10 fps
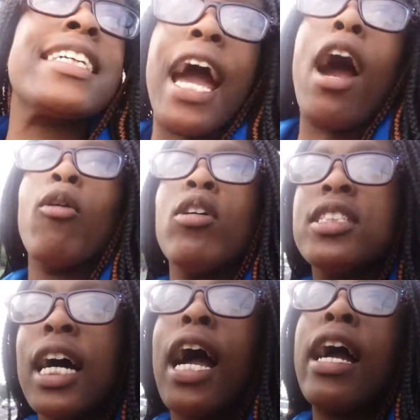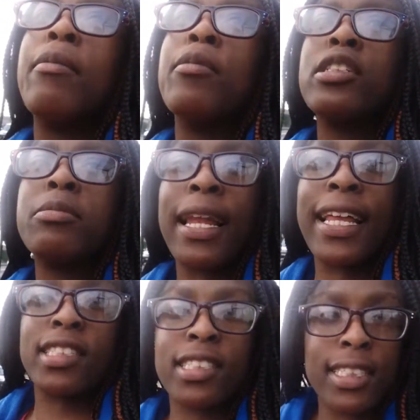to get out of time because my
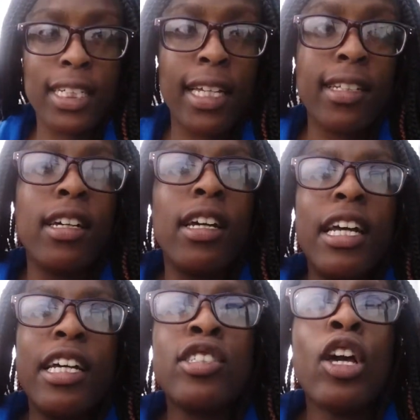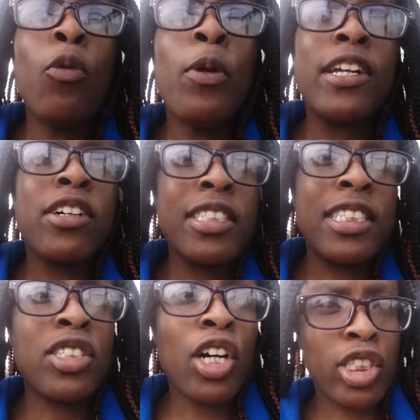lecture's at 10. It's so weird because it's
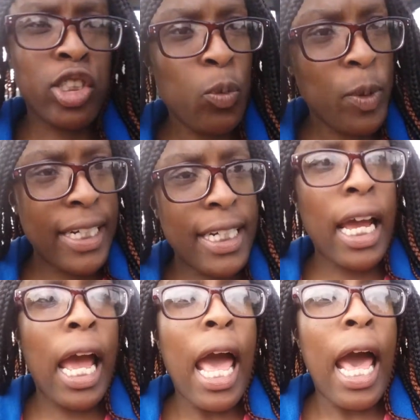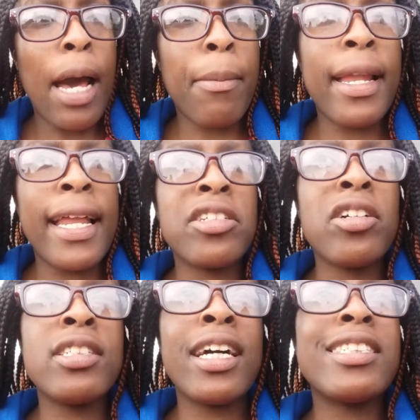induction week and my lecture
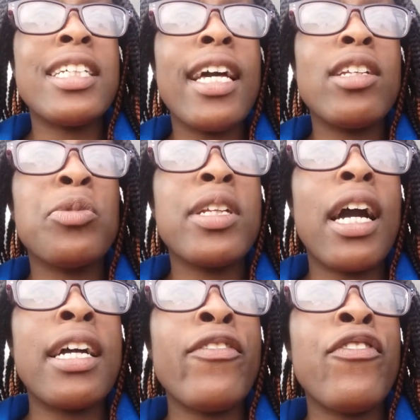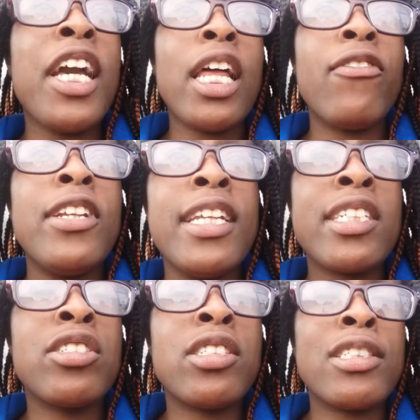is at 10. I didn't think I'd have been
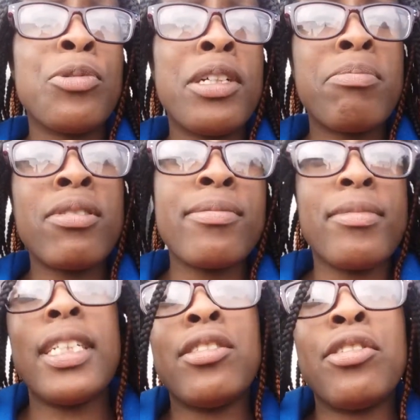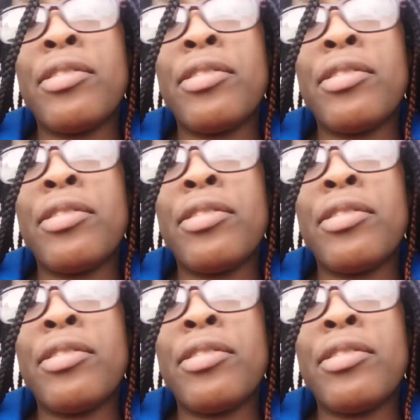lectures this week, but I don't